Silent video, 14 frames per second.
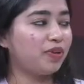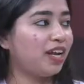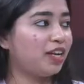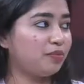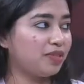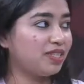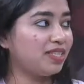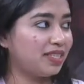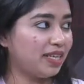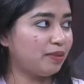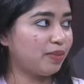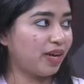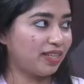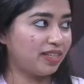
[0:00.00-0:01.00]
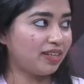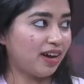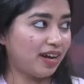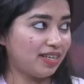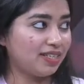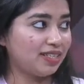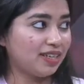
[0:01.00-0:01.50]
had been seen by their
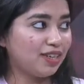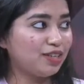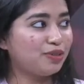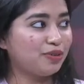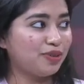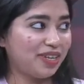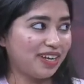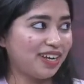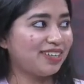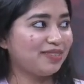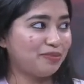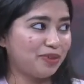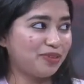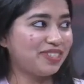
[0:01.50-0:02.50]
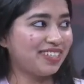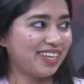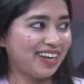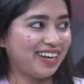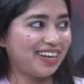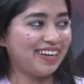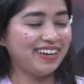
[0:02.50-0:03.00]
eyes. Okay. So they are more
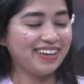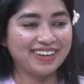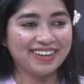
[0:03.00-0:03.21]
scared.